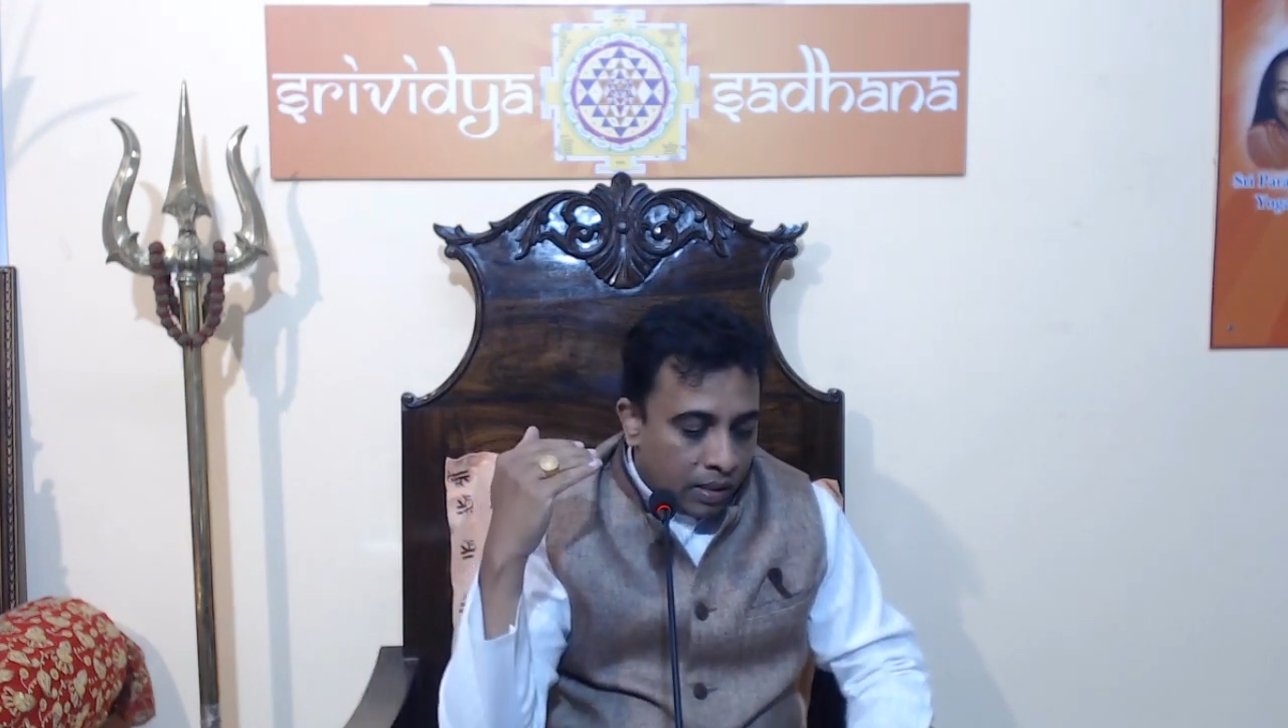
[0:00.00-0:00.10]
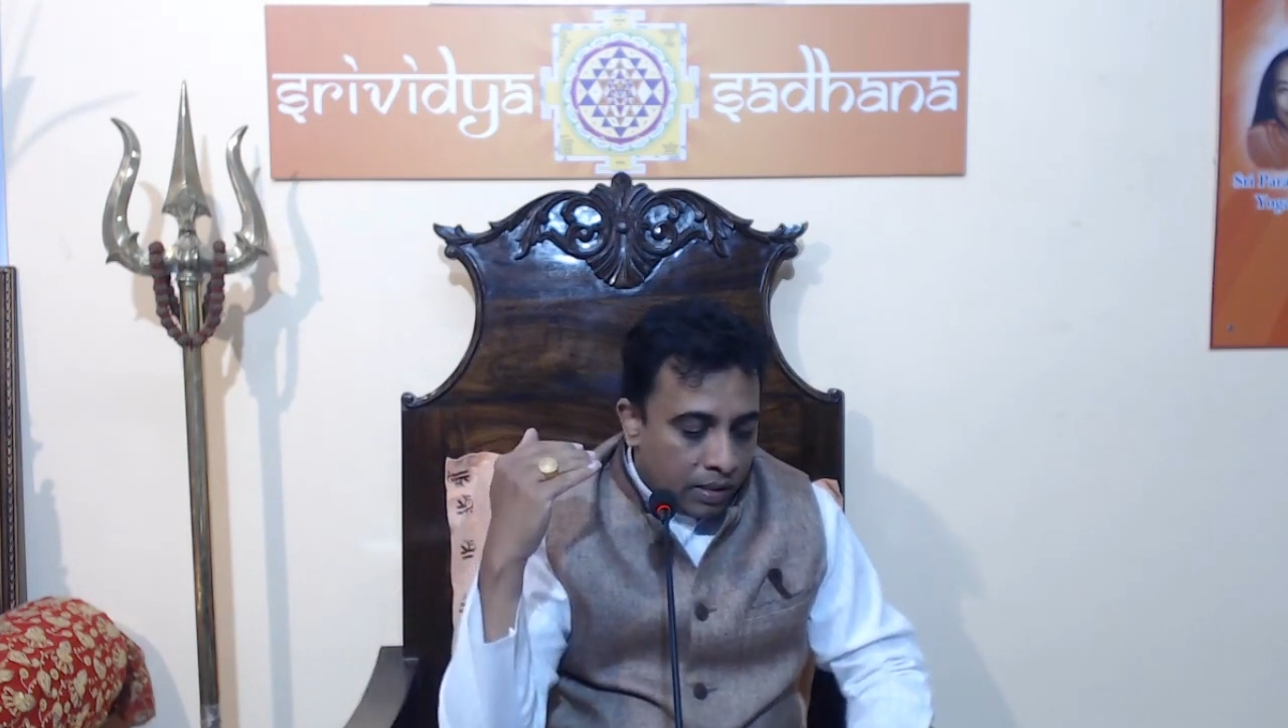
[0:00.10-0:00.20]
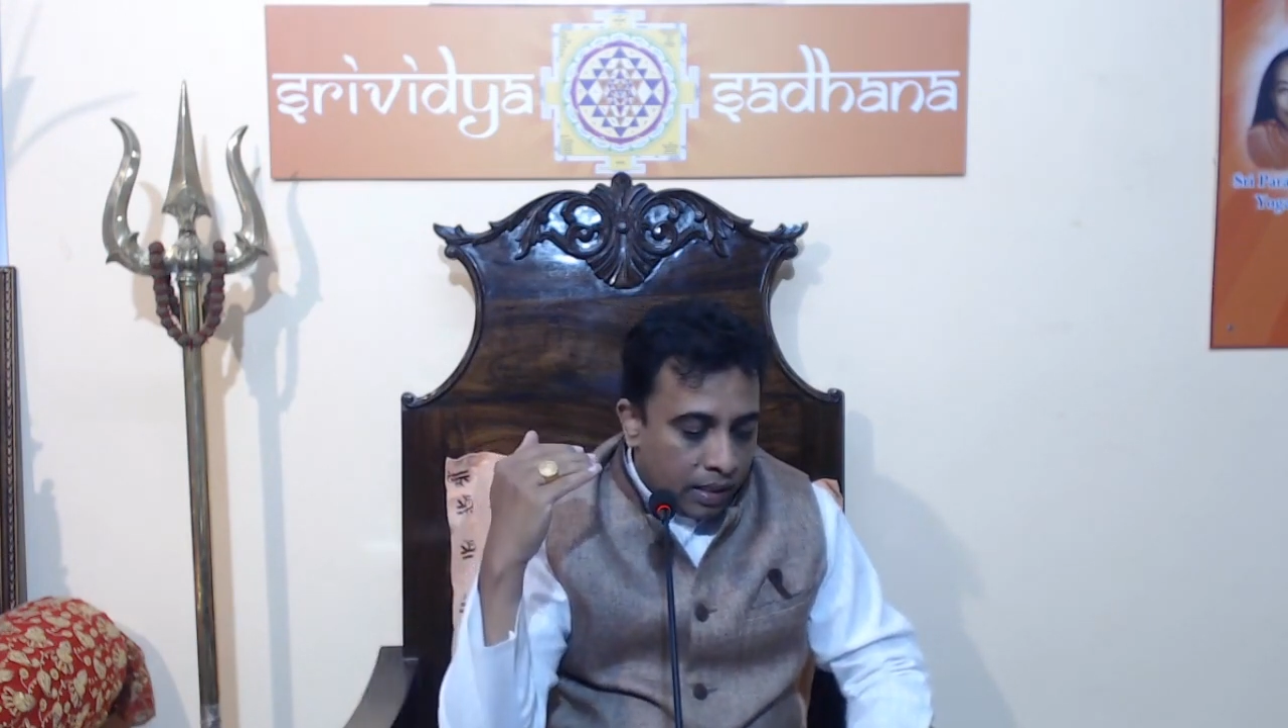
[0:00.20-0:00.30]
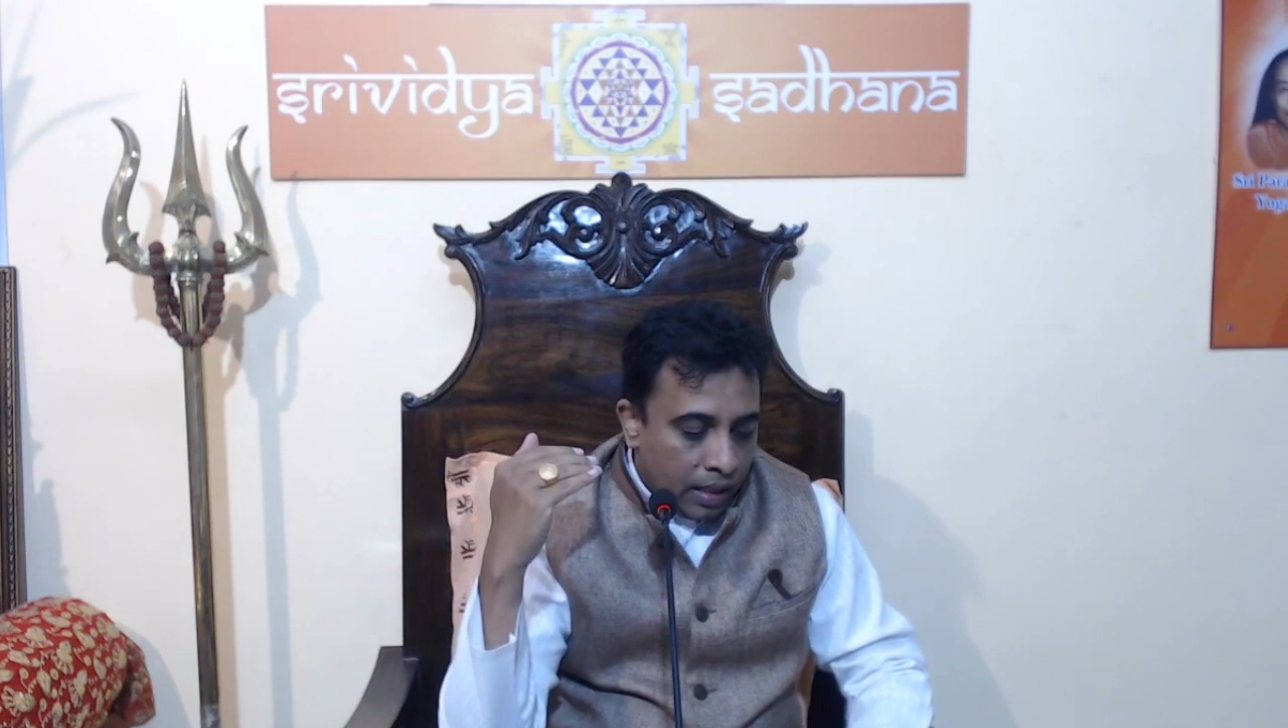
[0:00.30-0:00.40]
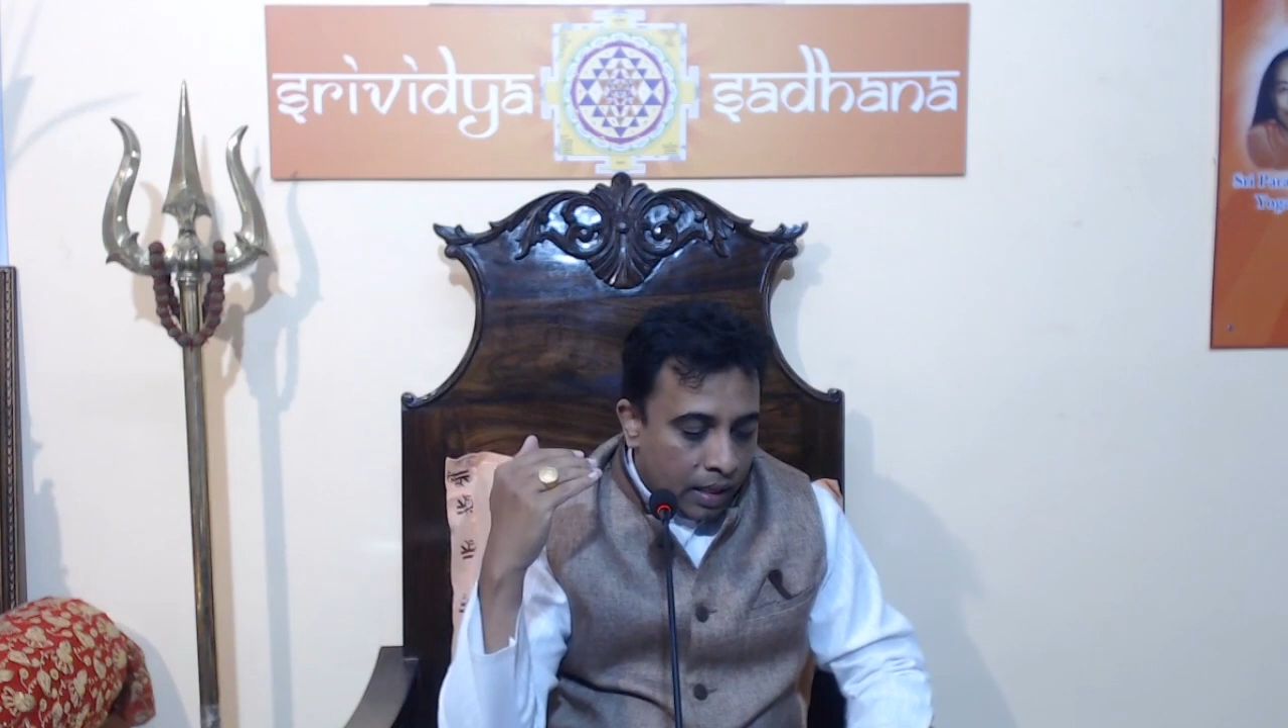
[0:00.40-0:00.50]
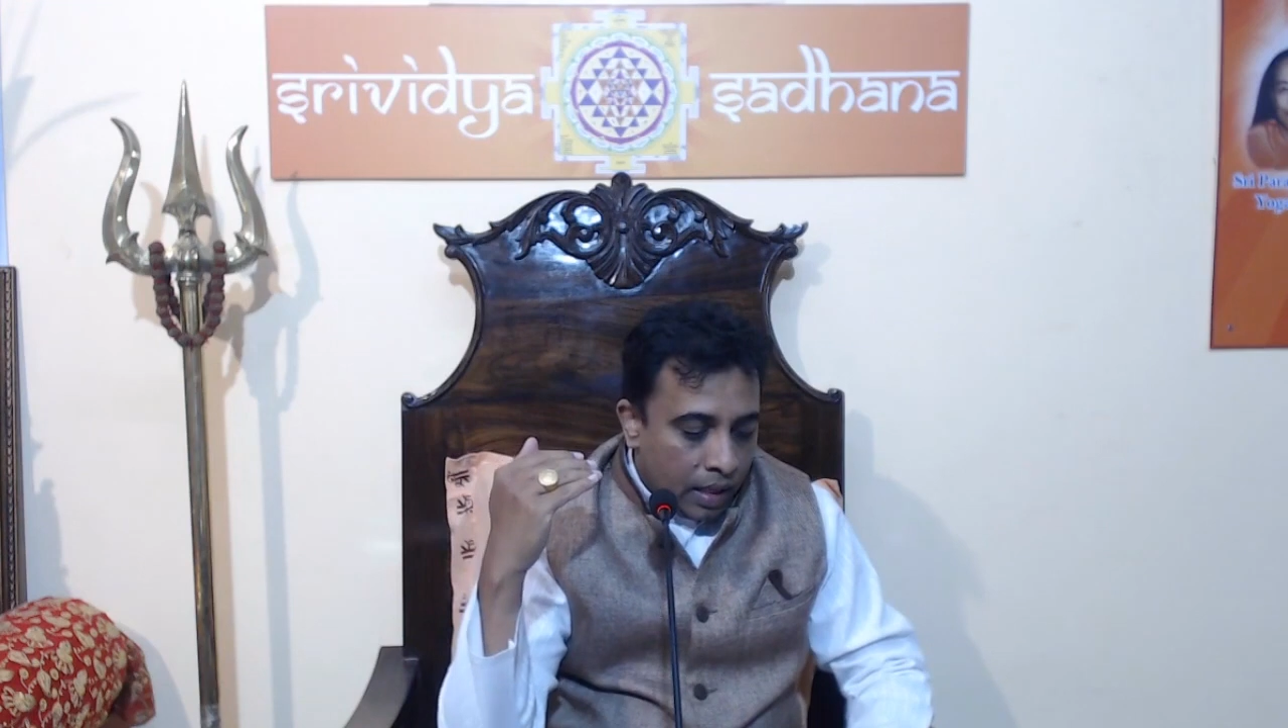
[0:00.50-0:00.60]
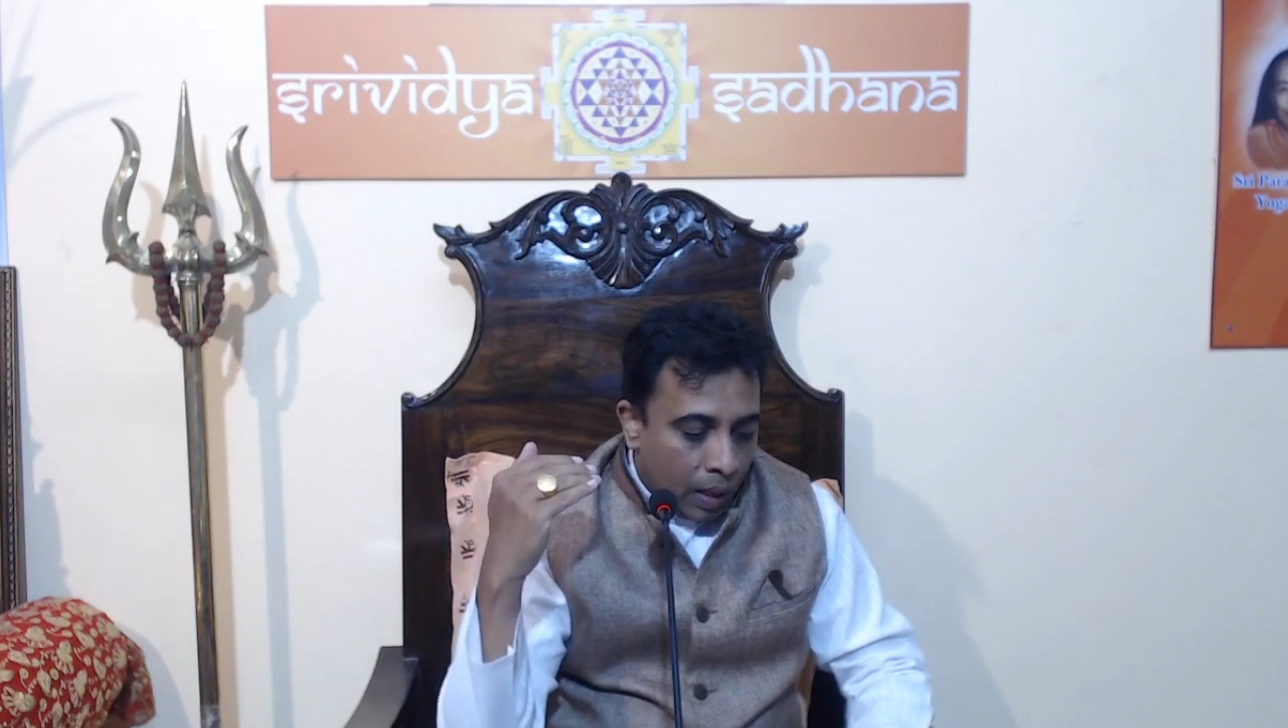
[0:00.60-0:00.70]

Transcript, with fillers: is the